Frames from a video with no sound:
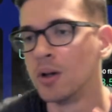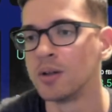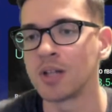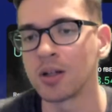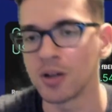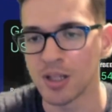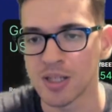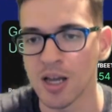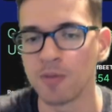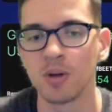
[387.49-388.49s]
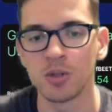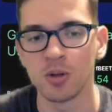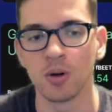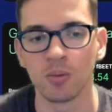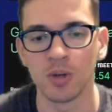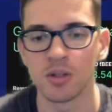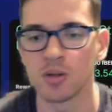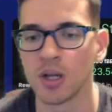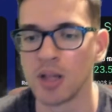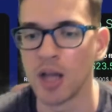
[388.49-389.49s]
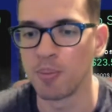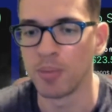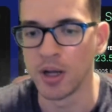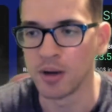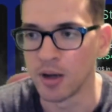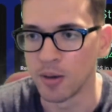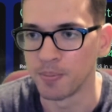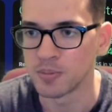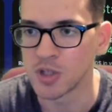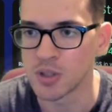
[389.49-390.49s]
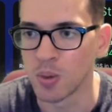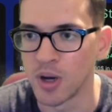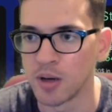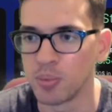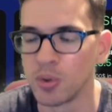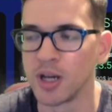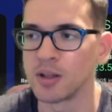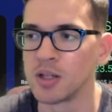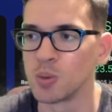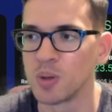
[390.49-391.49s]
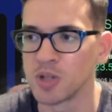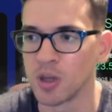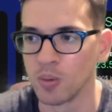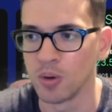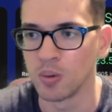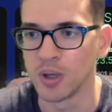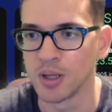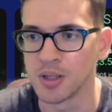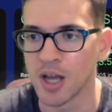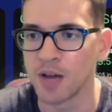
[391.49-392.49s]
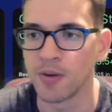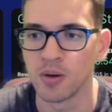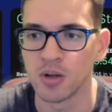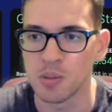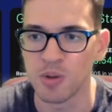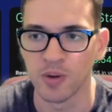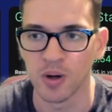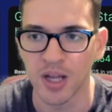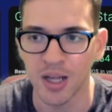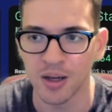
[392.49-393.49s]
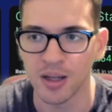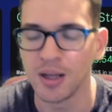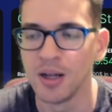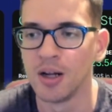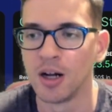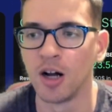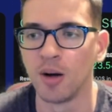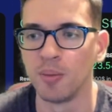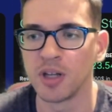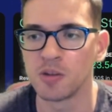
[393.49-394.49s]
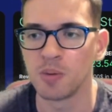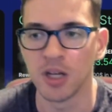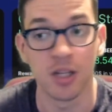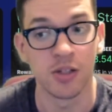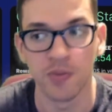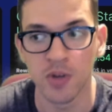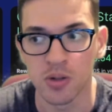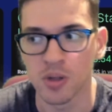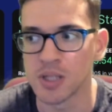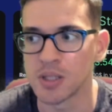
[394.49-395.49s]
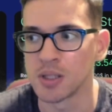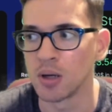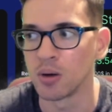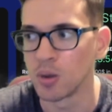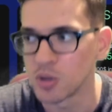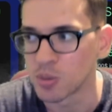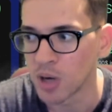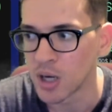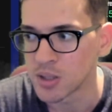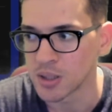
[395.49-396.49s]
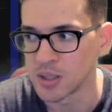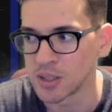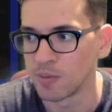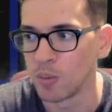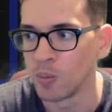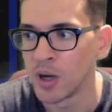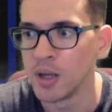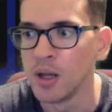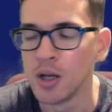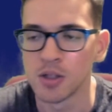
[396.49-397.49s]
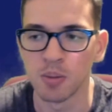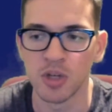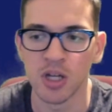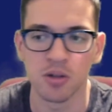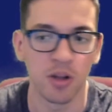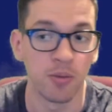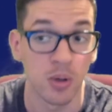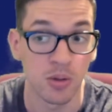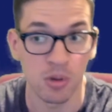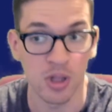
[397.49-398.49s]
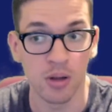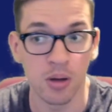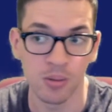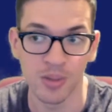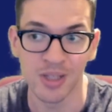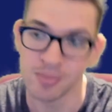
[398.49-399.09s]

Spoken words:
take a look at the time frames, do your own research on that. But just wanted to point out this website real quick because I found it to be very handy. It gives me a nice visual as to say, okay, which project is given what. So potentially if one's really low, I'm like,